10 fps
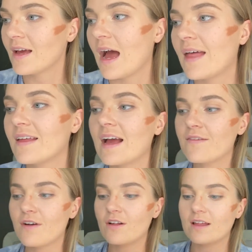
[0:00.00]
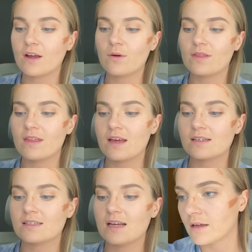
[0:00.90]
I think I felt like with
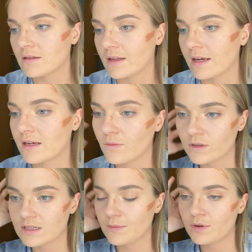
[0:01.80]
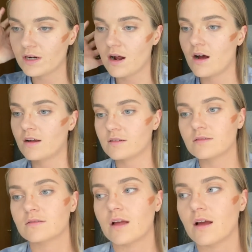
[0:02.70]
this, like once I put it on,
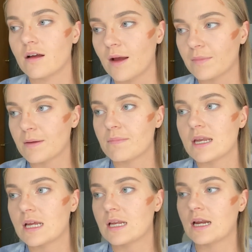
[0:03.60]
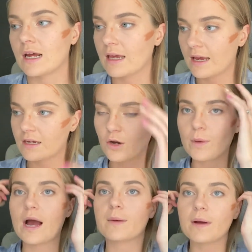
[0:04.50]
I'm committed and I can't go
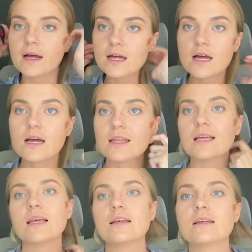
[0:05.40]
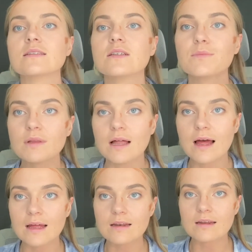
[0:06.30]
back, but the key is to
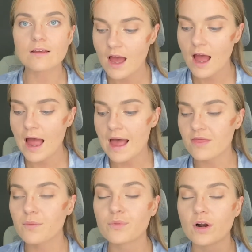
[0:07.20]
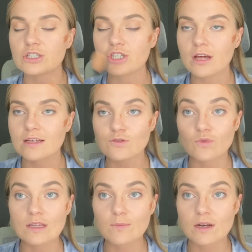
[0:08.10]
blend. And the brush that has
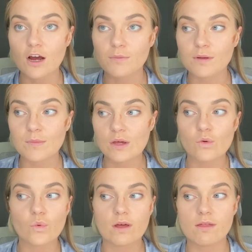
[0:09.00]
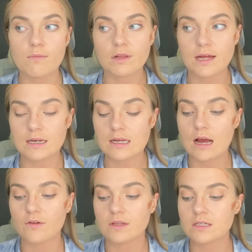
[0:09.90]
really been helping me with blending
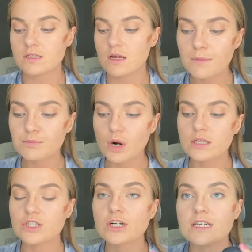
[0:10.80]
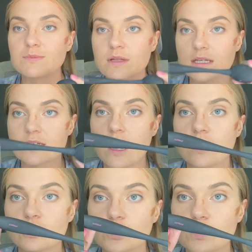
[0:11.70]
out this bronzer has been this
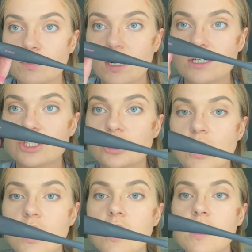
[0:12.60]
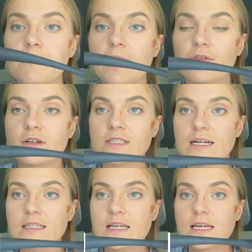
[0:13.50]
contour brush by Real
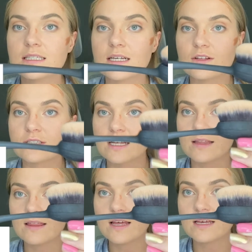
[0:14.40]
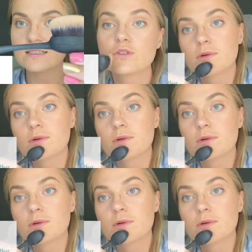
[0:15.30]
Techniques. It looks like this.